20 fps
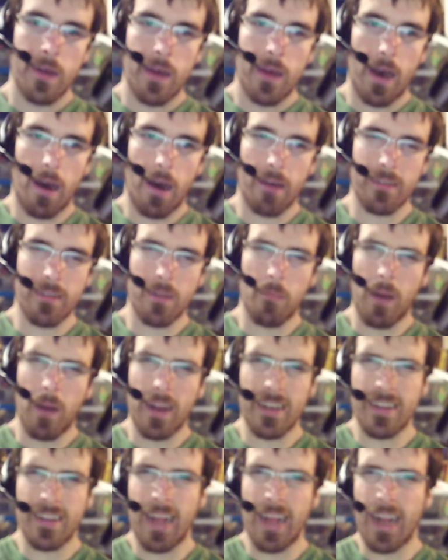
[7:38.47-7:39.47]
I said
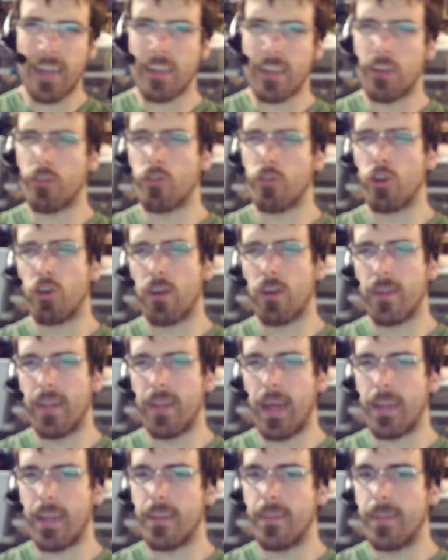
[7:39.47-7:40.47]
minus tax. You get
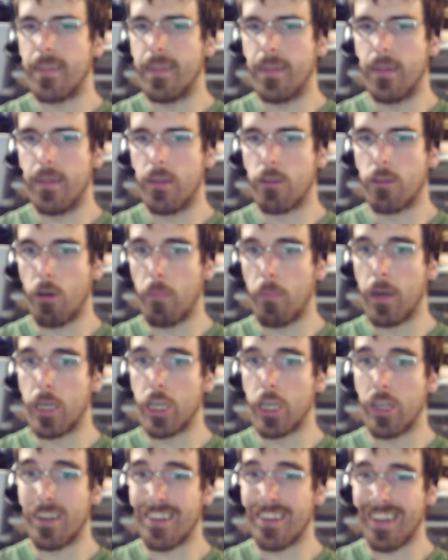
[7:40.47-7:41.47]
that? Somebody
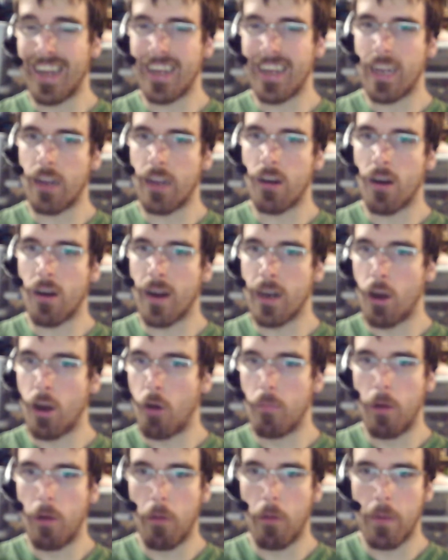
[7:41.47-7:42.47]
should have snagged that. They're like, "Nope,
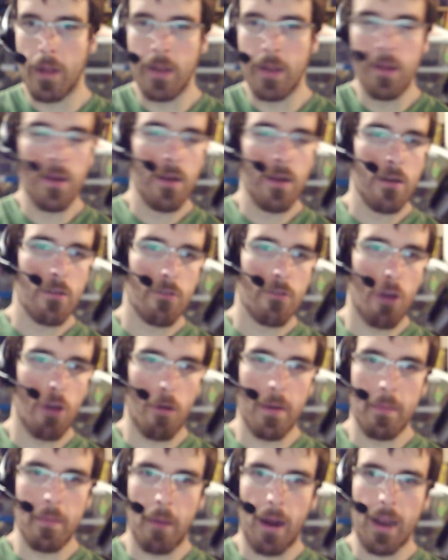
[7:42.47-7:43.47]

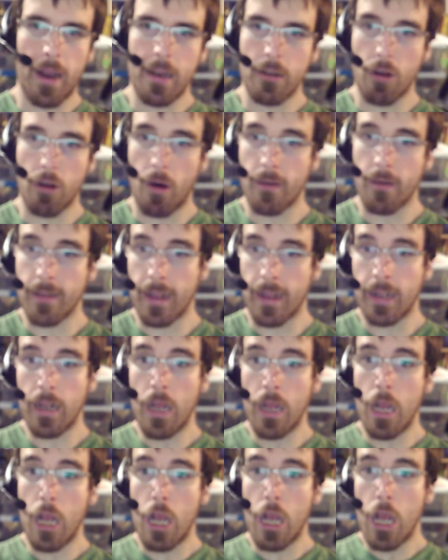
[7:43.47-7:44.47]
nobody bought it." So I was like,
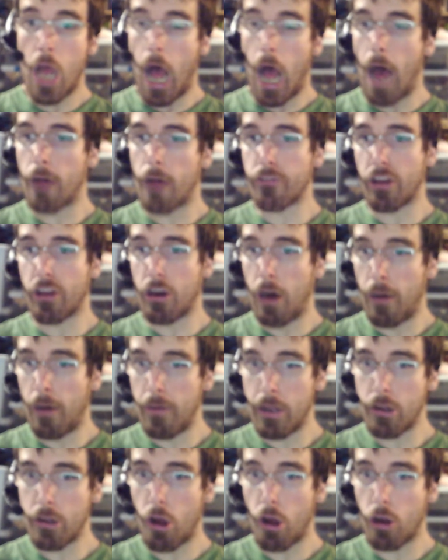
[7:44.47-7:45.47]
let me
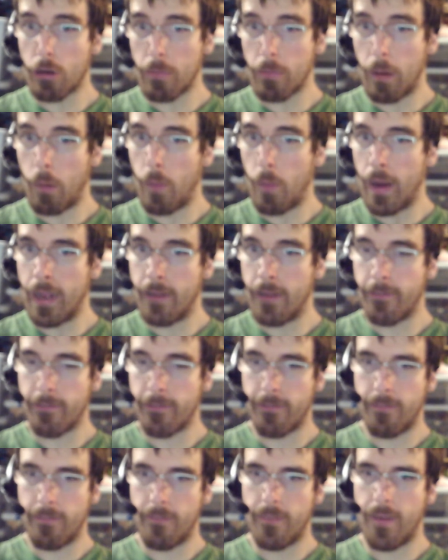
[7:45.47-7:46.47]
talk to my wife
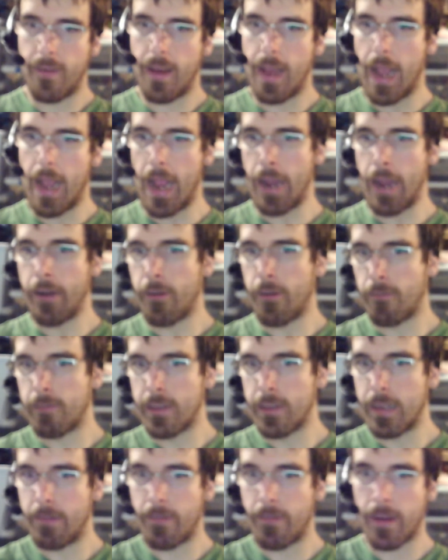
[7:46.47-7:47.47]
and let me
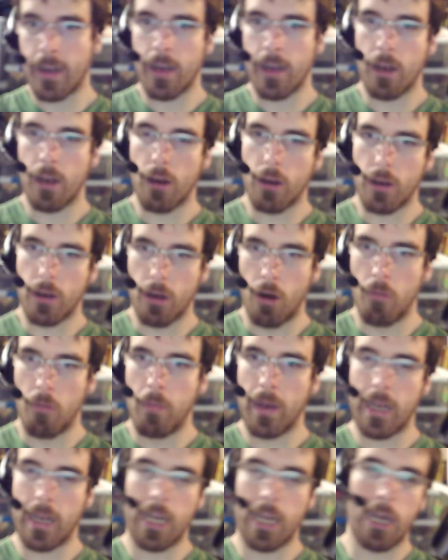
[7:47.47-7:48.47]
see if I can go
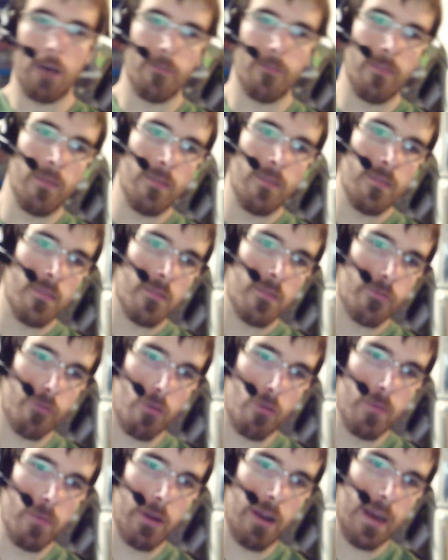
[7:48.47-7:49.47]
pick it up
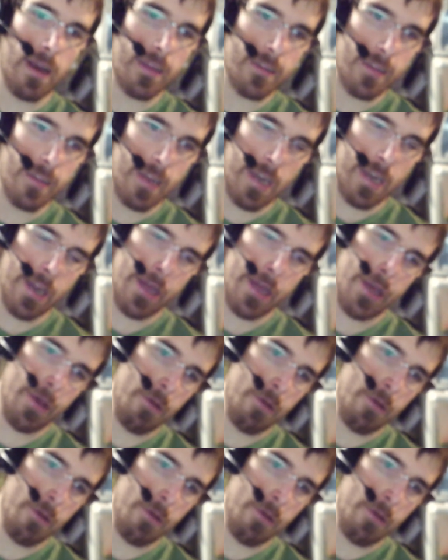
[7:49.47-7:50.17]
from you guys today.